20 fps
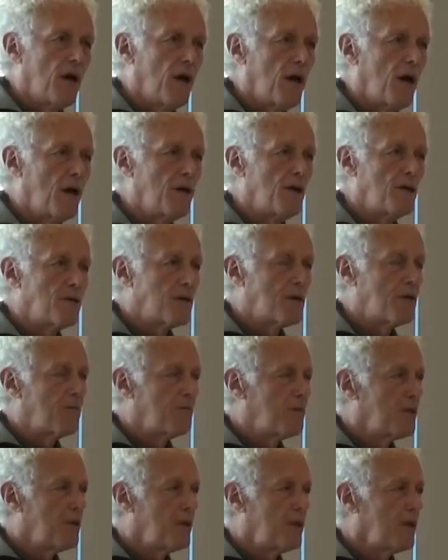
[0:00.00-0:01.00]
And it's
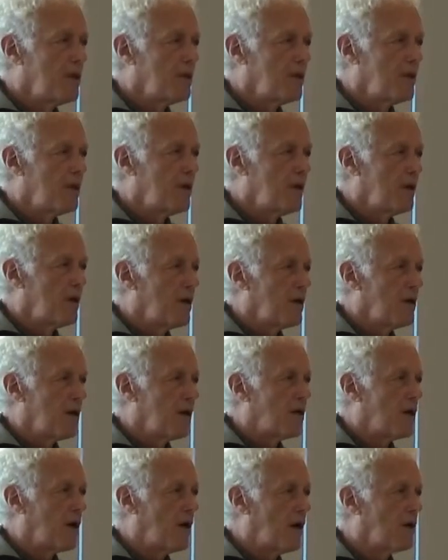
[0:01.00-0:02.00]
completely
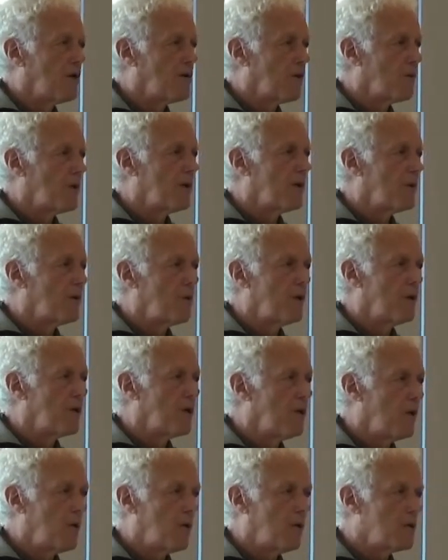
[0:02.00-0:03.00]
congruent with
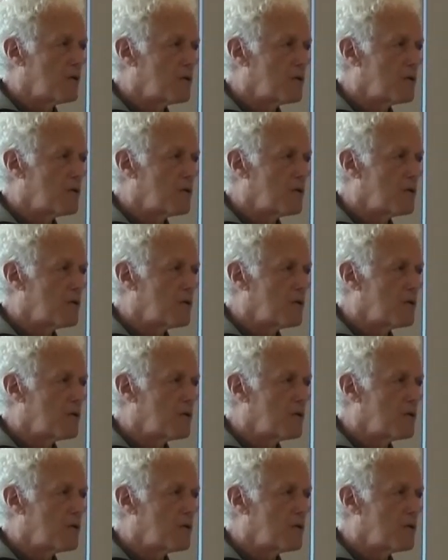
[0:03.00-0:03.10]
a whole